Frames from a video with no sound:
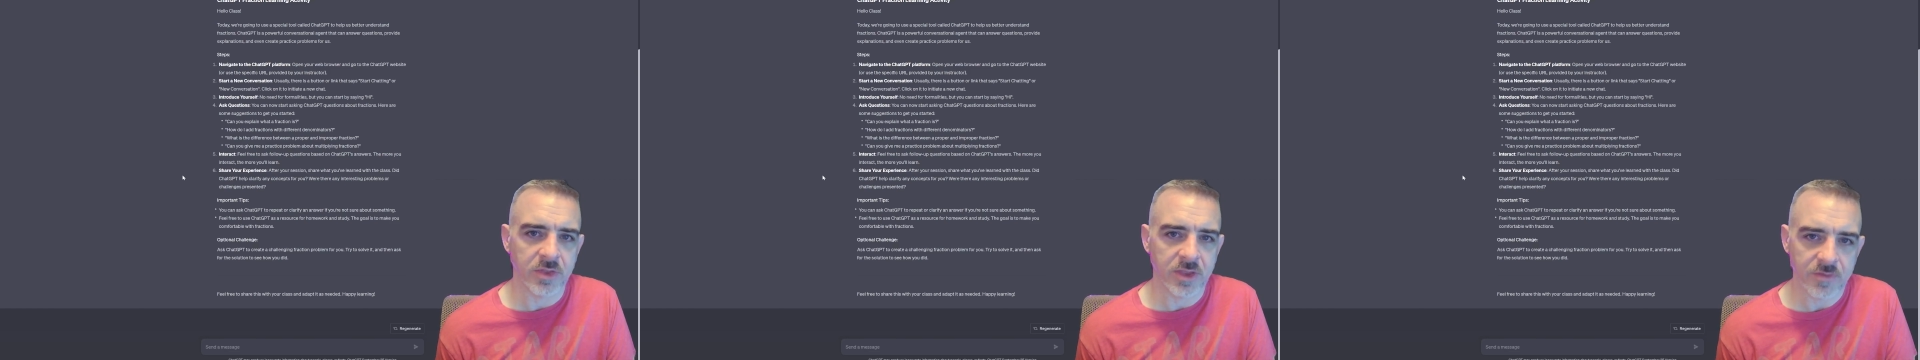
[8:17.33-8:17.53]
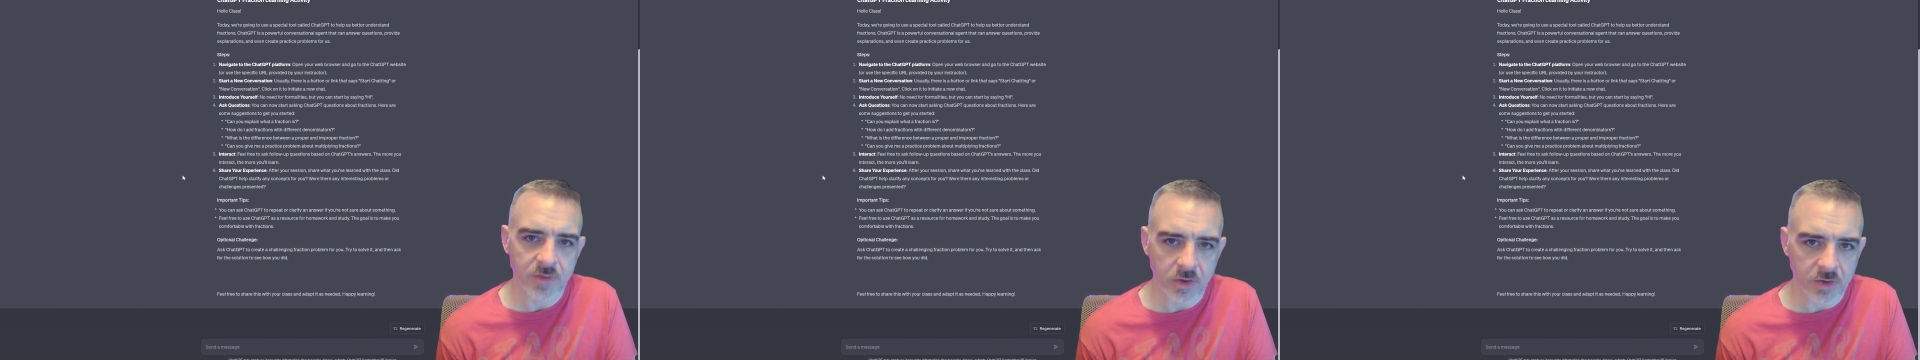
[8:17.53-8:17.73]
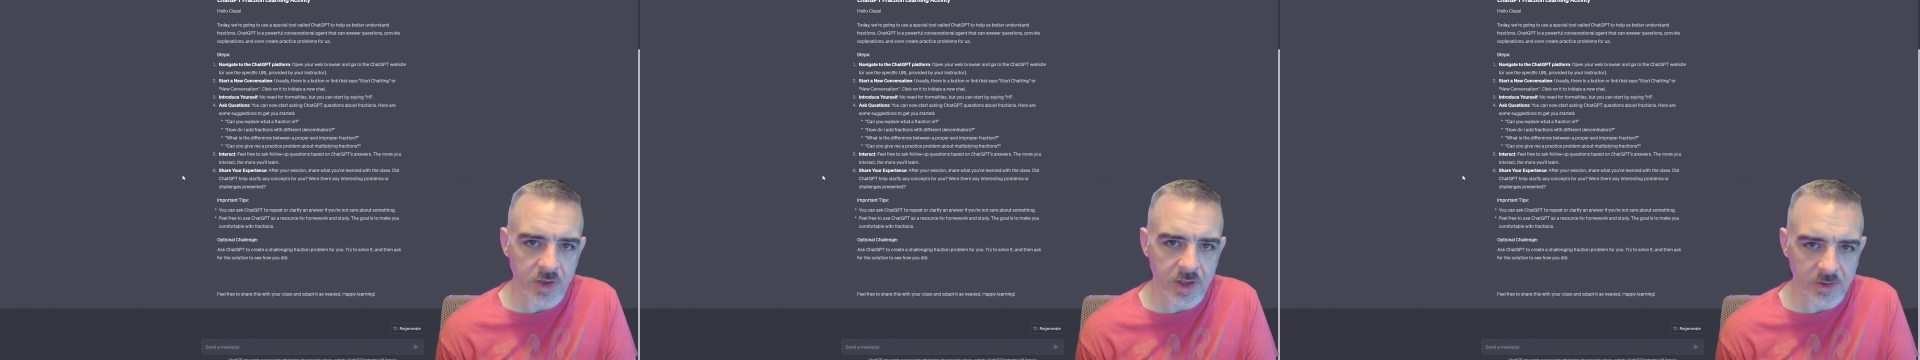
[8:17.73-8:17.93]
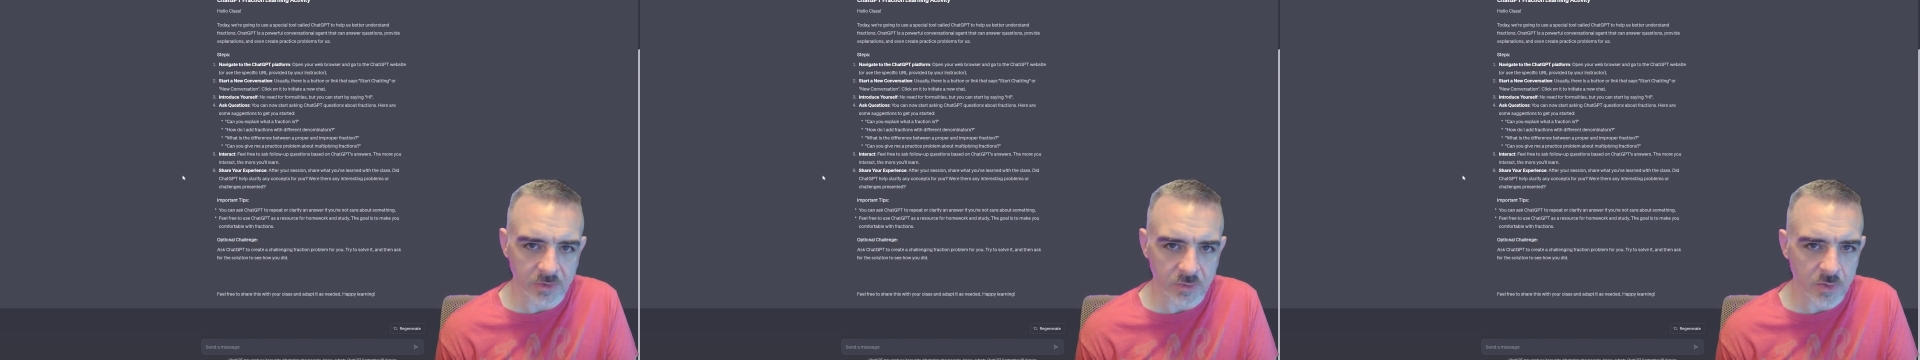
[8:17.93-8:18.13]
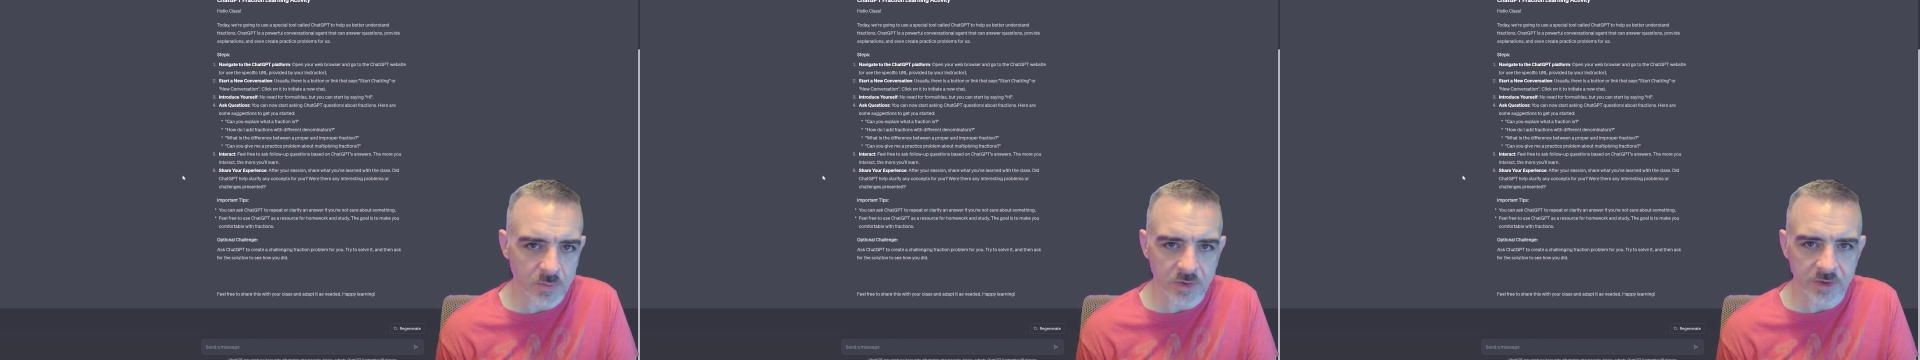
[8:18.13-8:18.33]
but they've all got
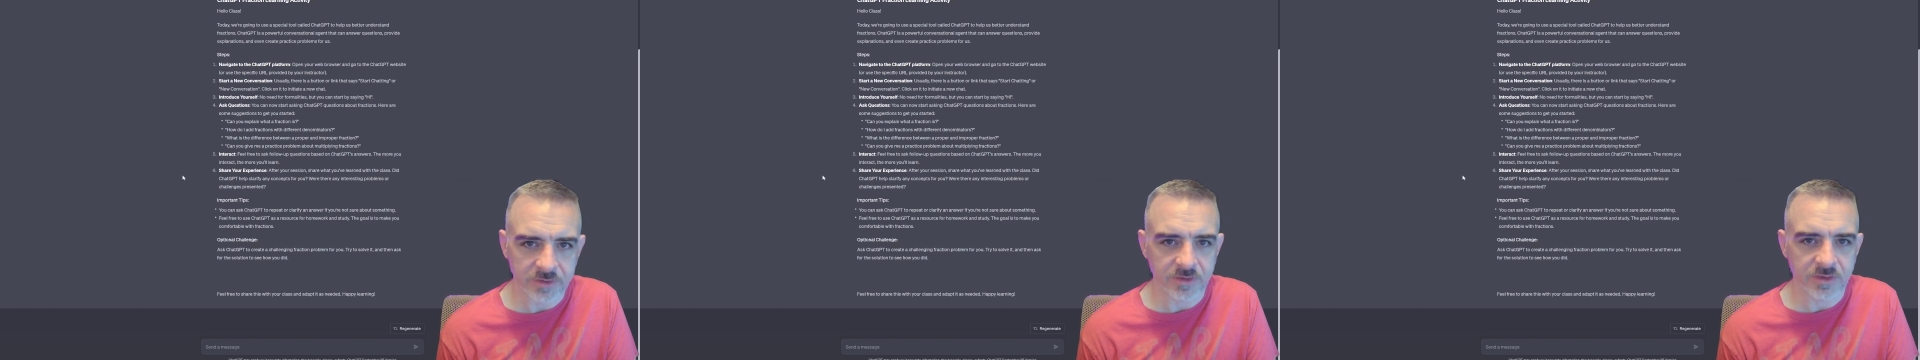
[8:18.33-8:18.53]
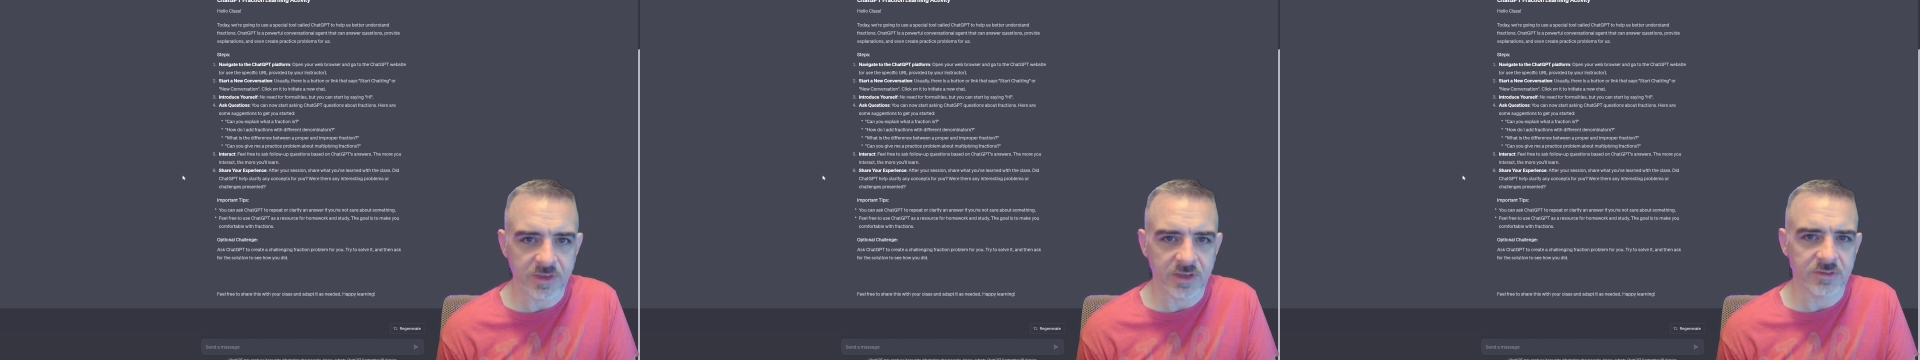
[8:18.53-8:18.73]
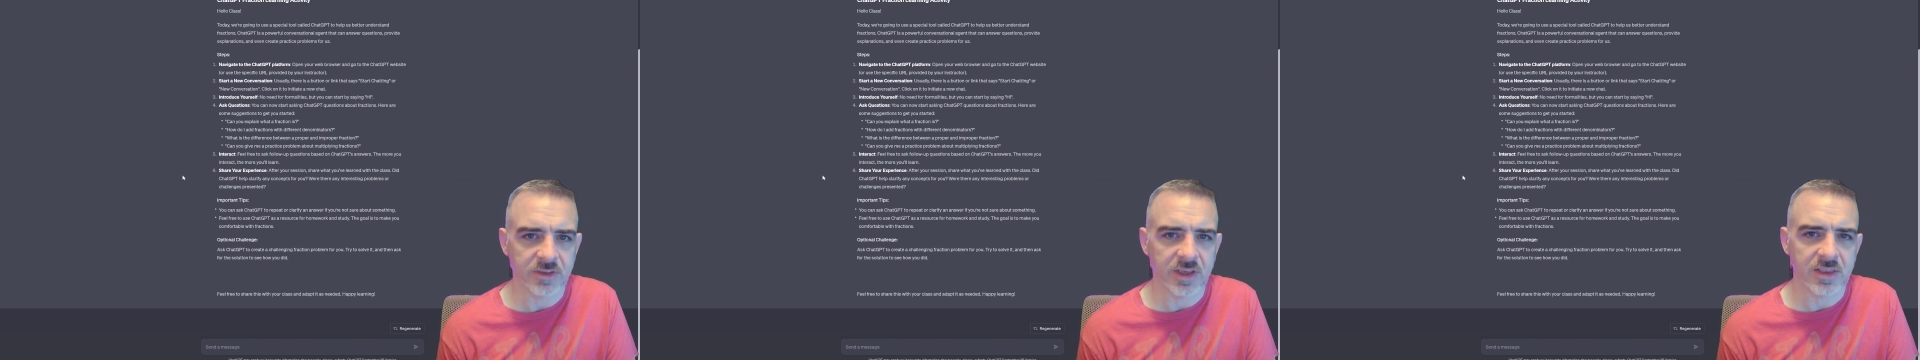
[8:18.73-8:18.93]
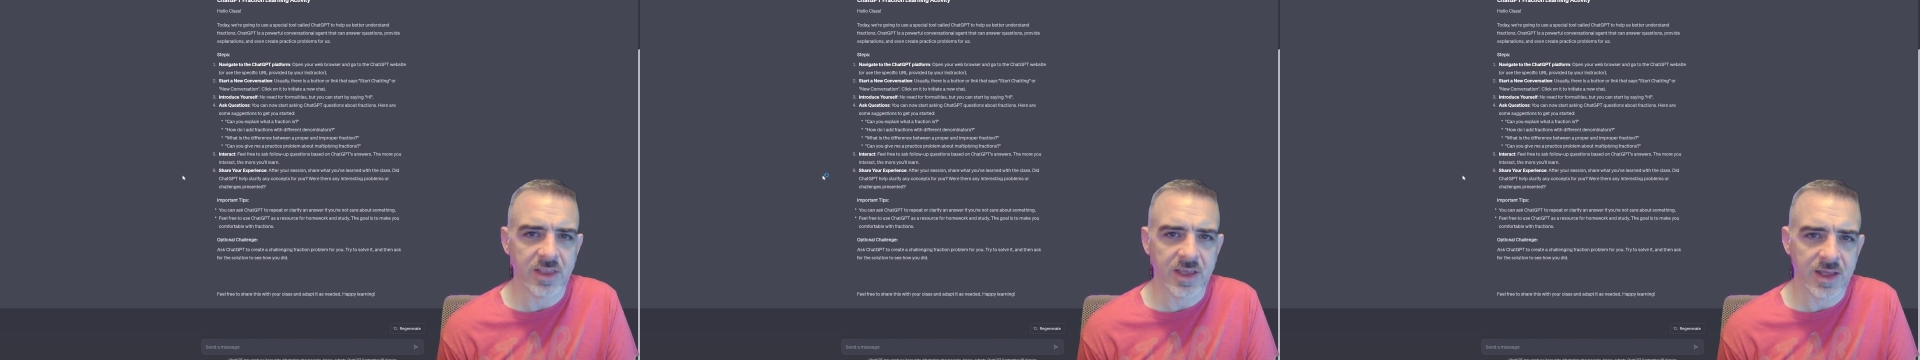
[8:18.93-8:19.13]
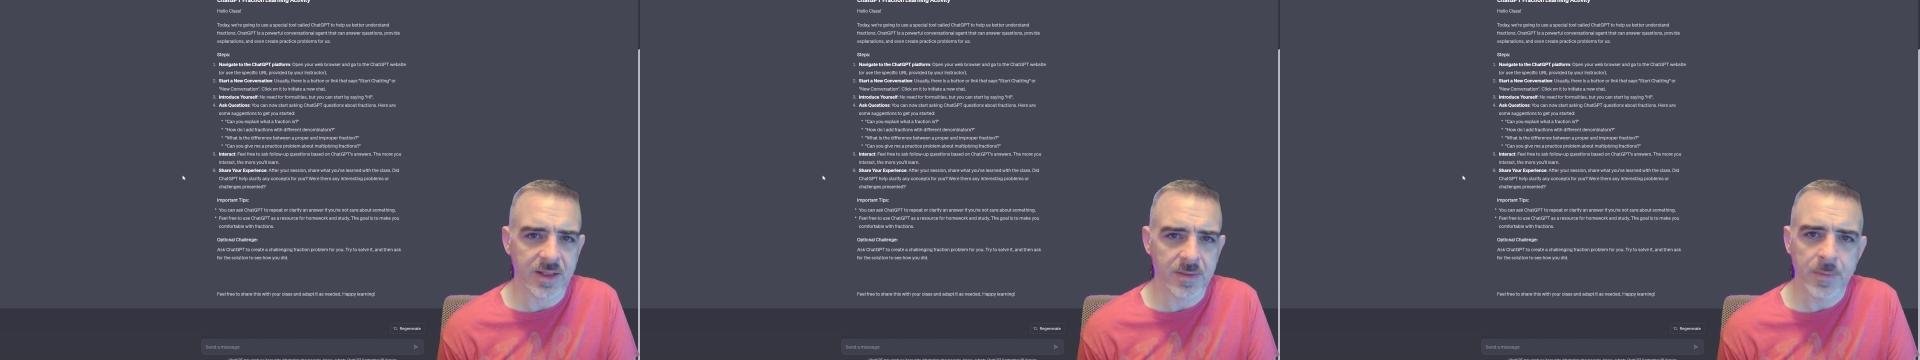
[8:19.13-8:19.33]
Chromebooks and things like
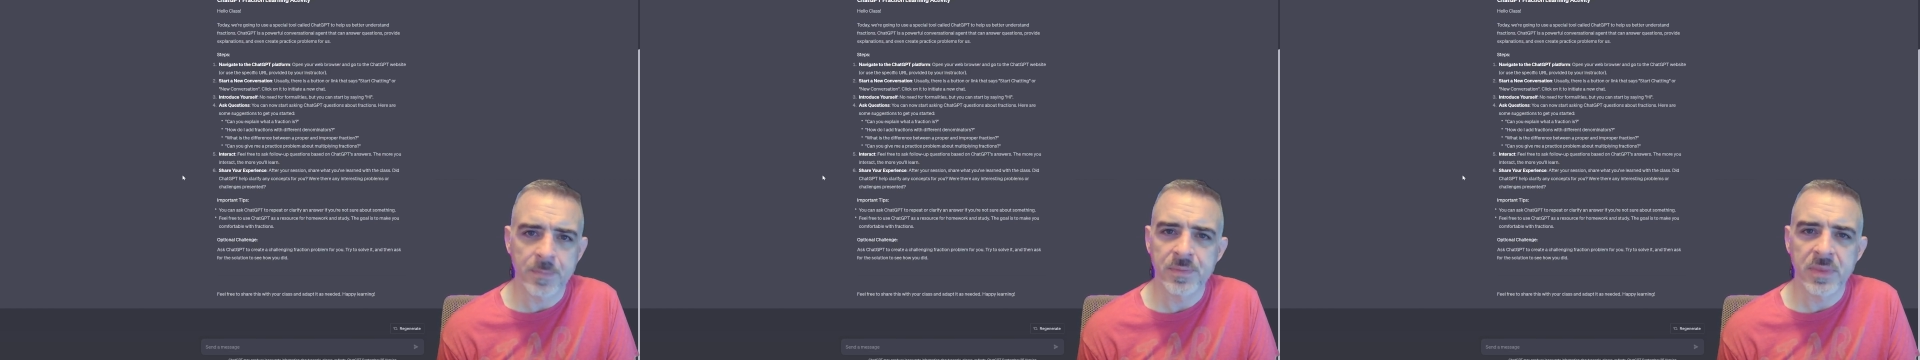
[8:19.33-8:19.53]
that.